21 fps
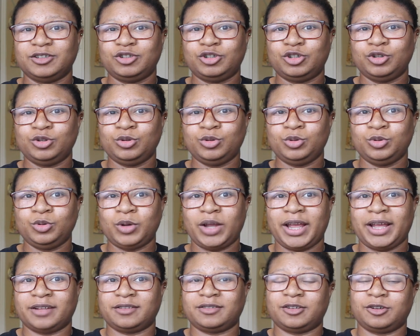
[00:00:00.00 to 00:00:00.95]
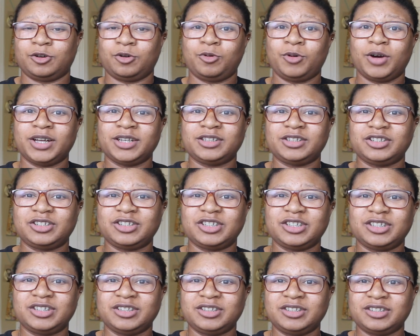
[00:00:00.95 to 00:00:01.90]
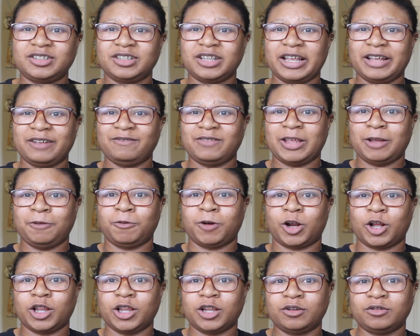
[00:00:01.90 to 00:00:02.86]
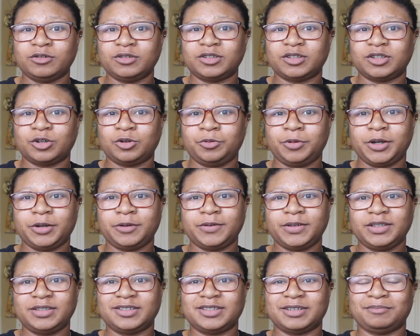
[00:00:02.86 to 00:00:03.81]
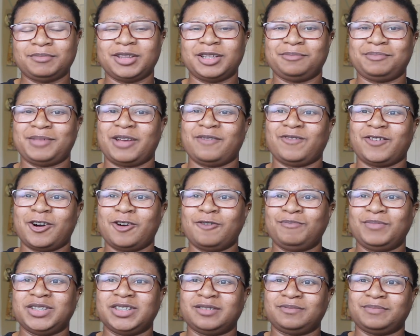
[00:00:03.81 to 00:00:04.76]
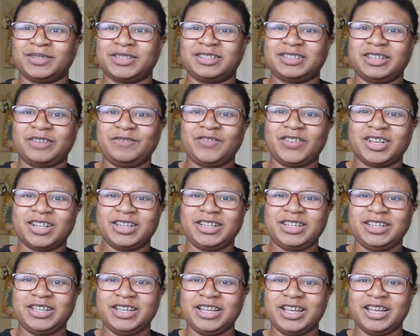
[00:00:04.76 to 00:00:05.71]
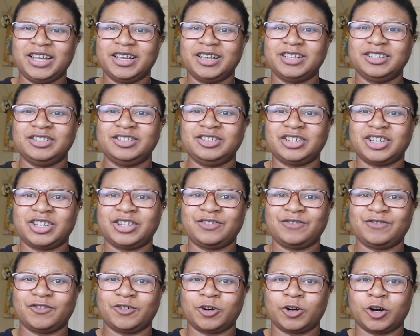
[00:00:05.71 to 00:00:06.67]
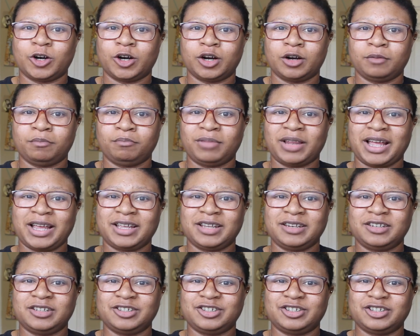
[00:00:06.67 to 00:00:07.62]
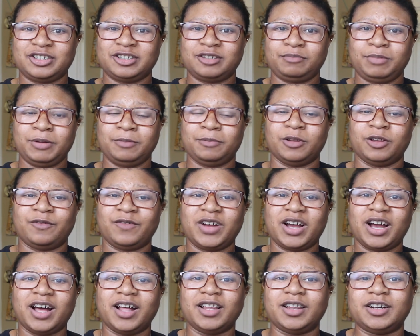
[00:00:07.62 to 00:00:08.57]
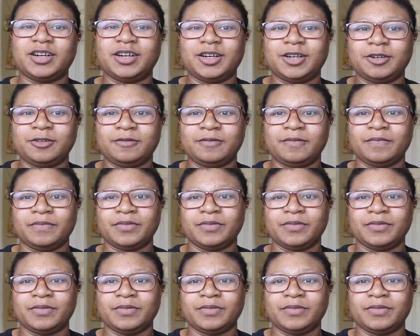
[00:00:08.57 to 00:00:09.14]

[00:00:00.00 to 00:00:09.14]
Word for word: to answer questions. If they were closed to queries, some of them have opened specifically just for black indigenous people of color.